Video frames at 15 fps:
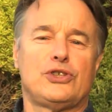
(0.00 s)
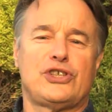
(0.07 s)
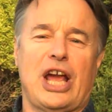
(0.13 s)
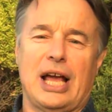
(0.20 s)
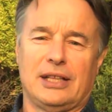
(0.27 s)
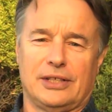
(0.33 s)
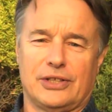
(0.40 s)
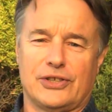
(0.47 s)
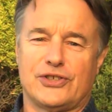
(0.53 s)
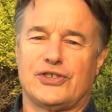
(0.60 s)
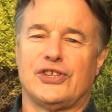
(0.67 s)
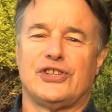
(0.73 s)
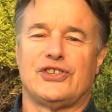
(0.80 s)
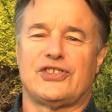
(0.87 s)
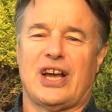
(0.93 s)
challenge
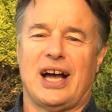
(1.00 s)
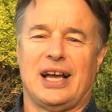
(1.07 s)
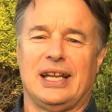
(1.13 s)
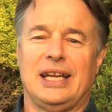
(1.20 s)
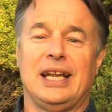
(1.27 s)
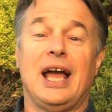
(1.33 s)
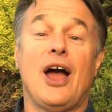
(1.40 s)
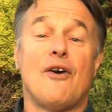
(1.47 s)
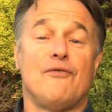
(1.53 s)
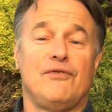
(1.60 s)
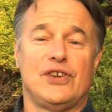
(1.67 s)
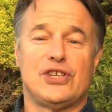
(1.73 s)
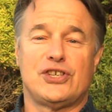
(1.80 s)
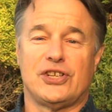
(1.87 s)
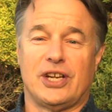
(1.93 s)
to design
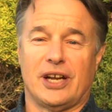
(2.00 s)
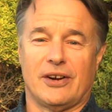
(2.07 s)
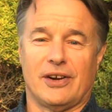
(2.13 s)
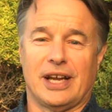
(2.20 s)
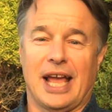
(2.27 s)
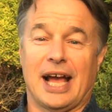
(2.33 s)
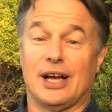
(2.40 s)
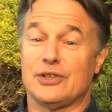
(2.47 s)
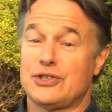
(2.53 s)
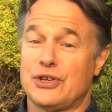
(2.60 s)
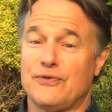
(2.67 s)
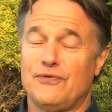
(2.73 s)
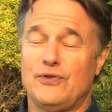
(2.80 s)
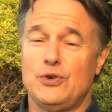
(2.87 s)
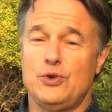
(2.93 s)
visionary algae
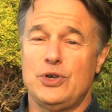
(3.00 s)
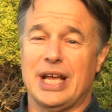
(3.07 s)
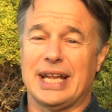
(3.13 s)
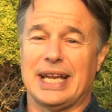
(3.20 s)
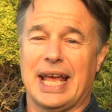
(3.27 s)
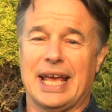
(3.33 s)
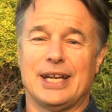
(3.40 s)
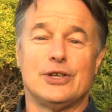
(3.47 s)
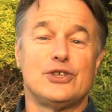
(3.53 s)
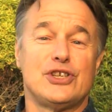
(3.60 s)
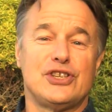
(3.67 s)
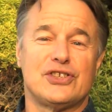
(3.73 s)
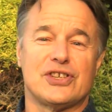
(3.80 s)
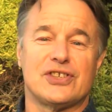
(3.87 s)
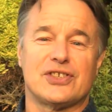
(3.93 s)
food and energy
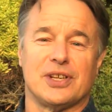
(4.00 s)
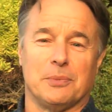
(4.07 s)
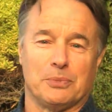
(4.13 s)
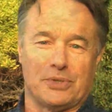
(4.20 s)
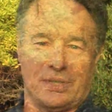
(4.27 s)
systems.